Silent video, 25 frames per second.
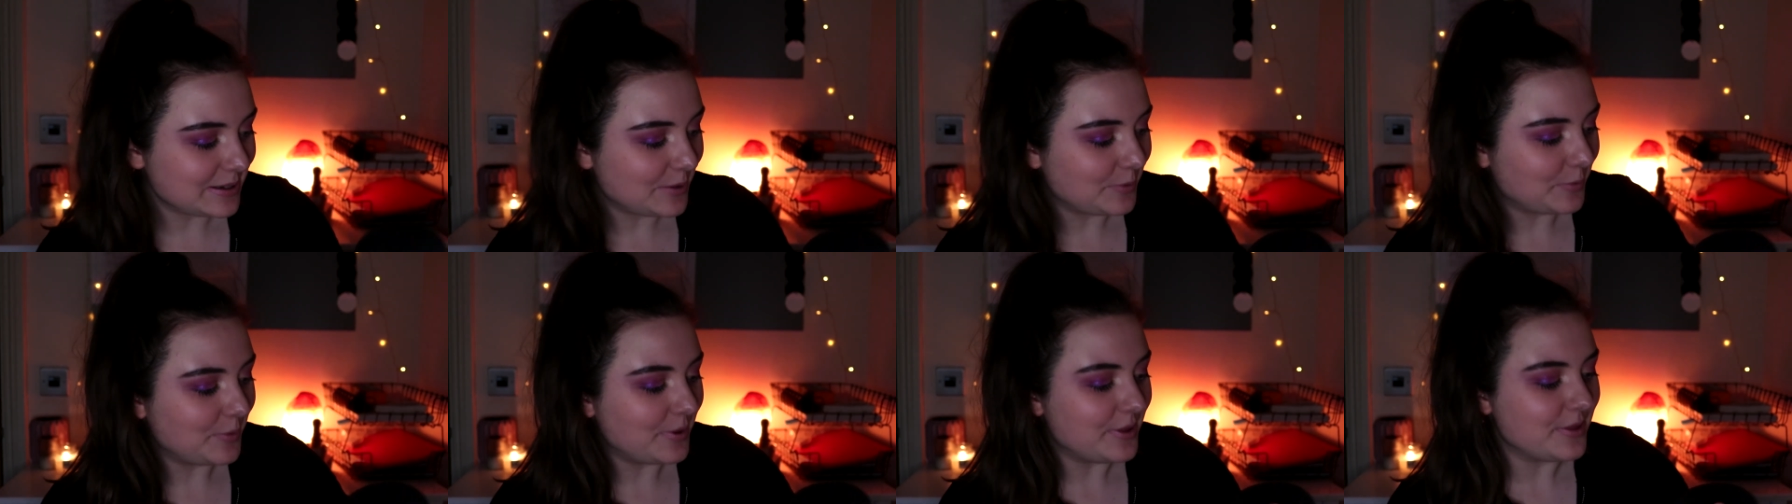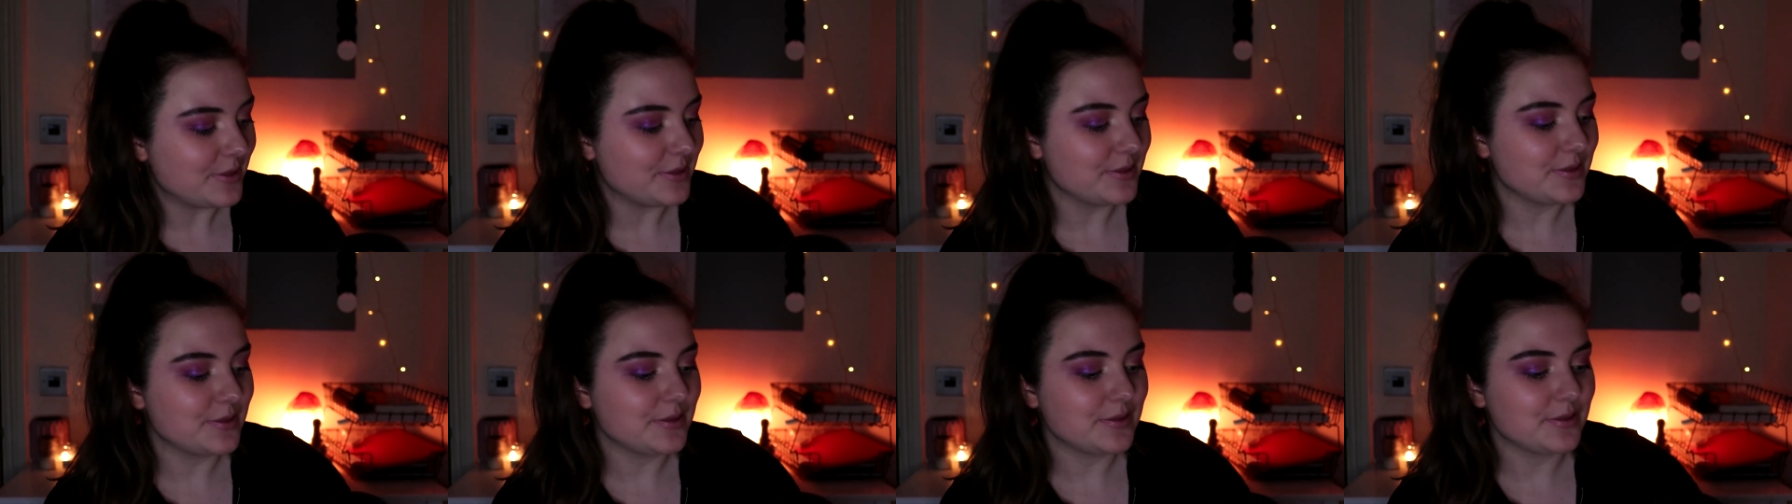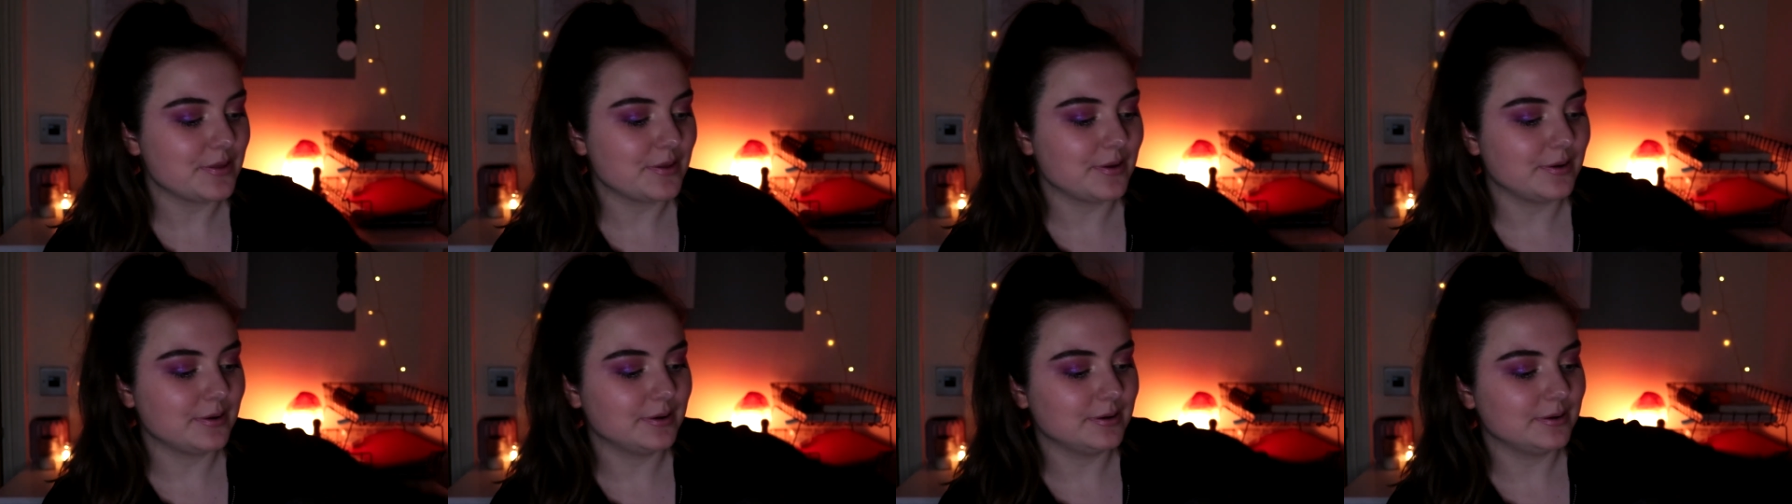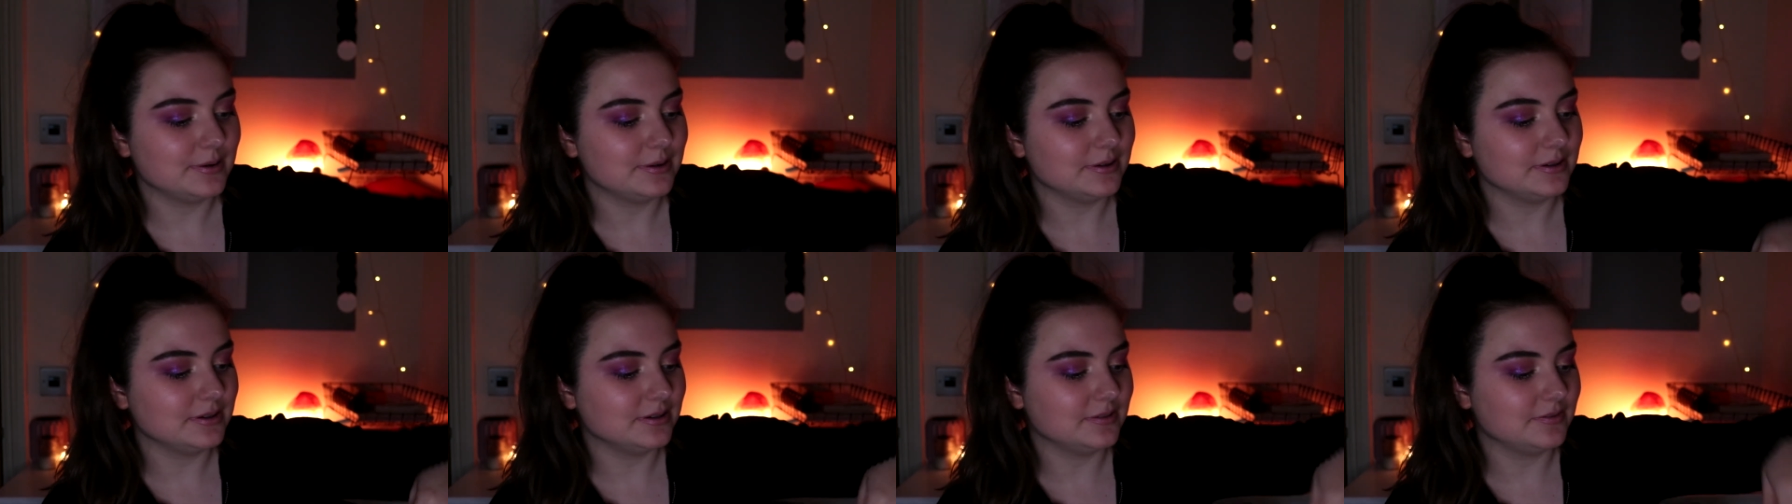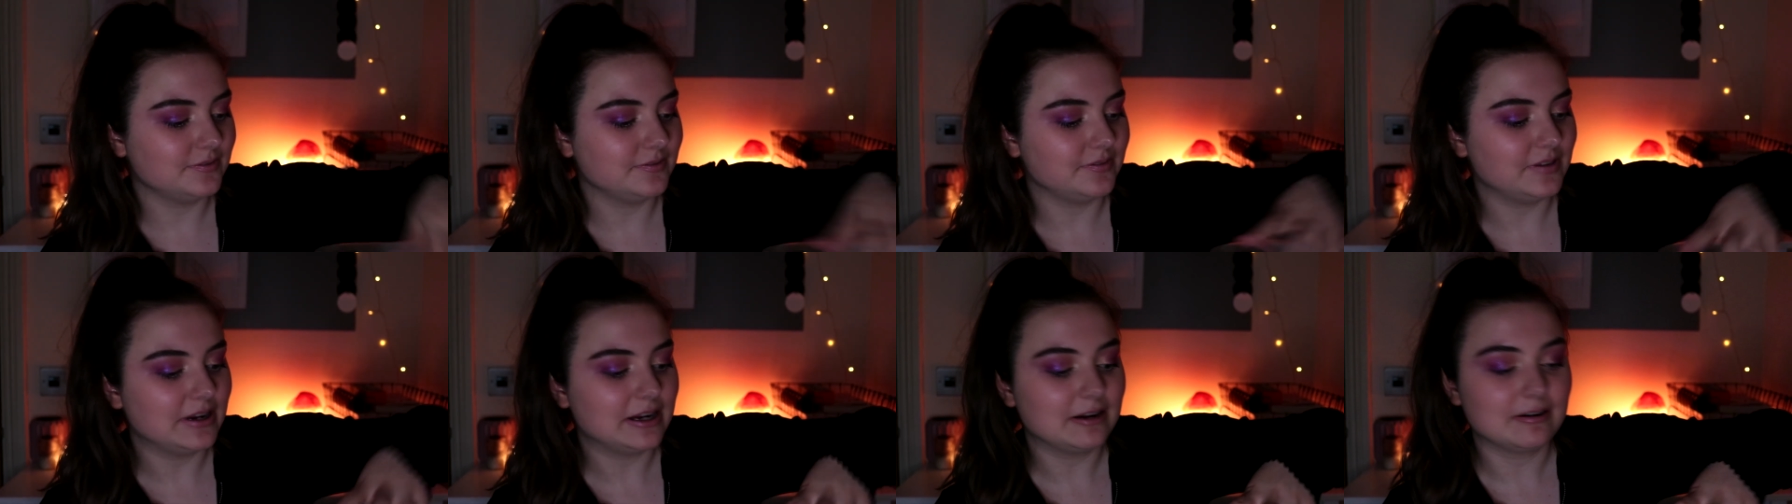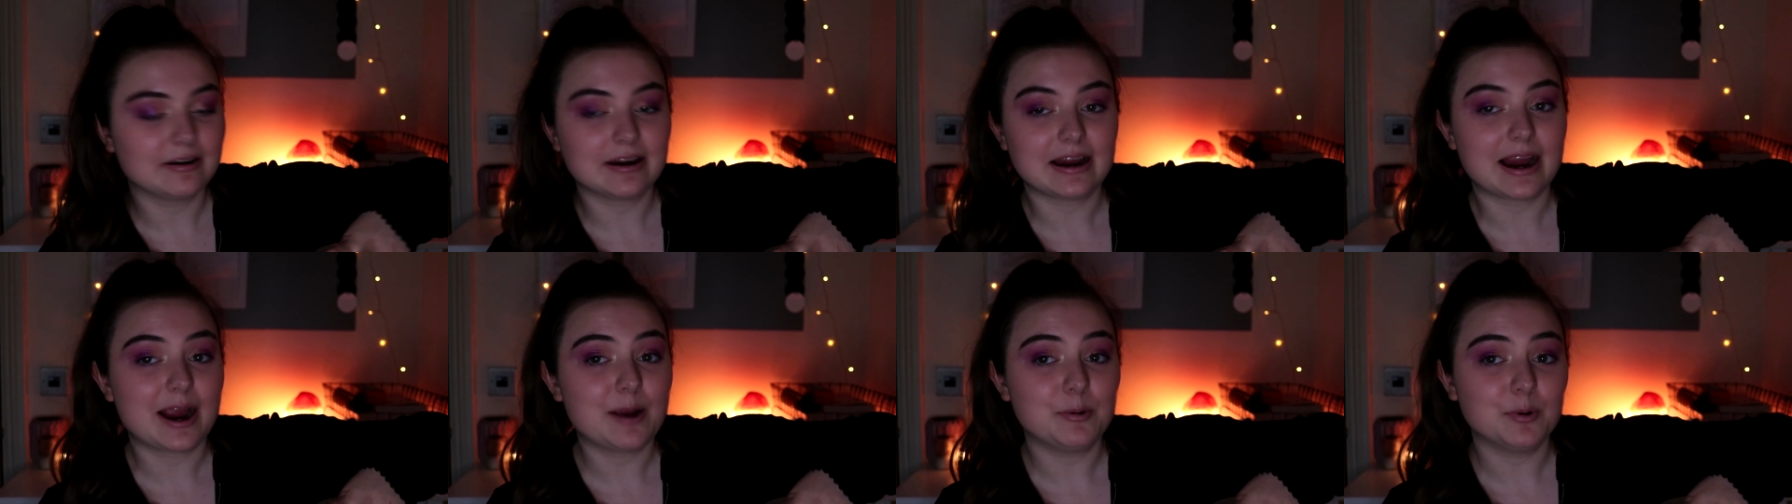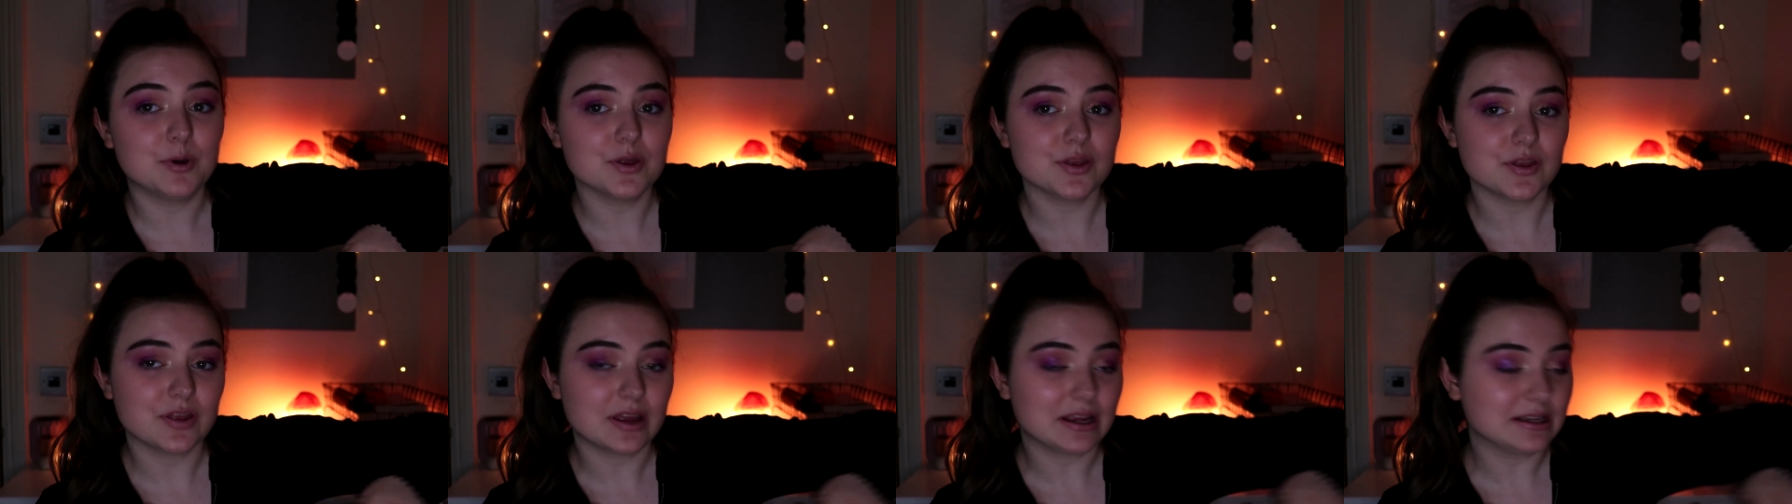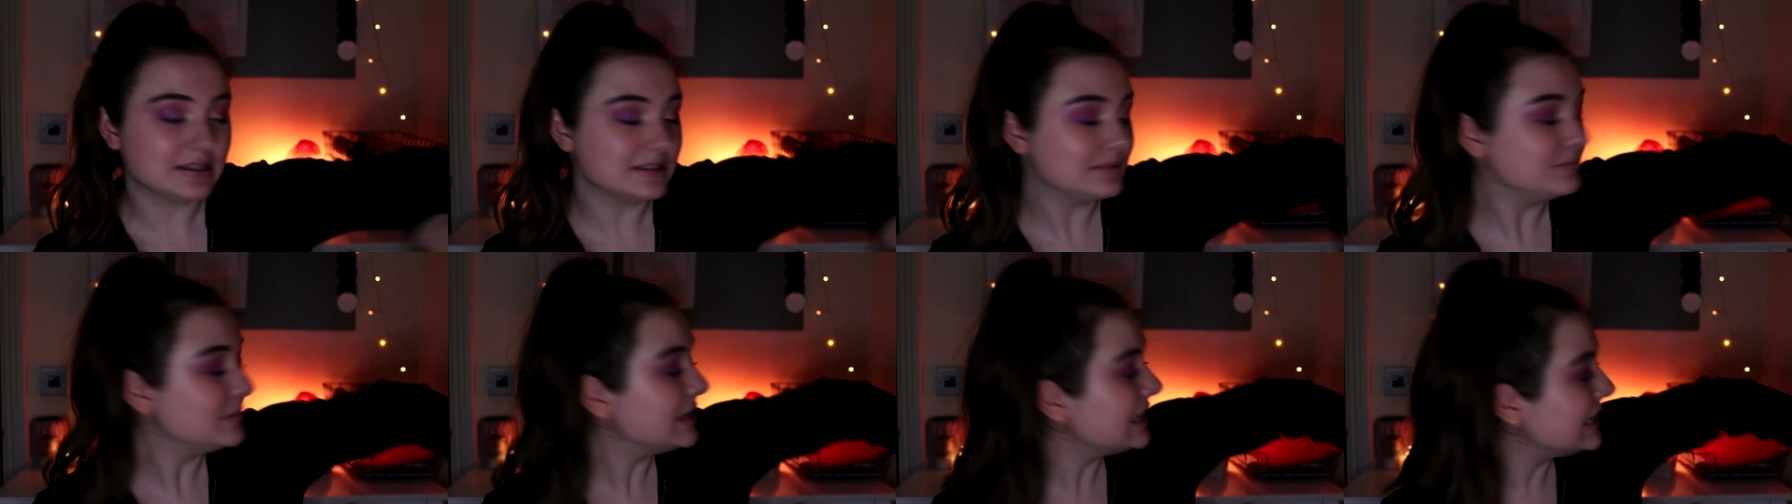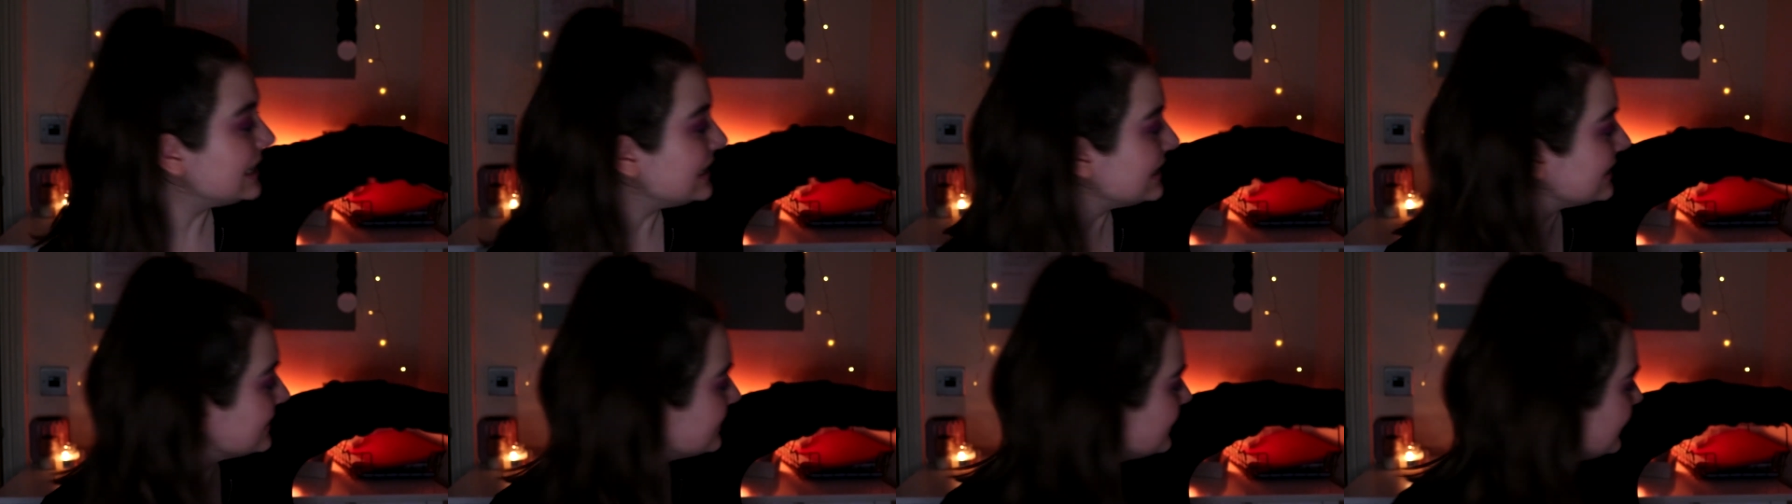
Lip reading: with figuring out what things mean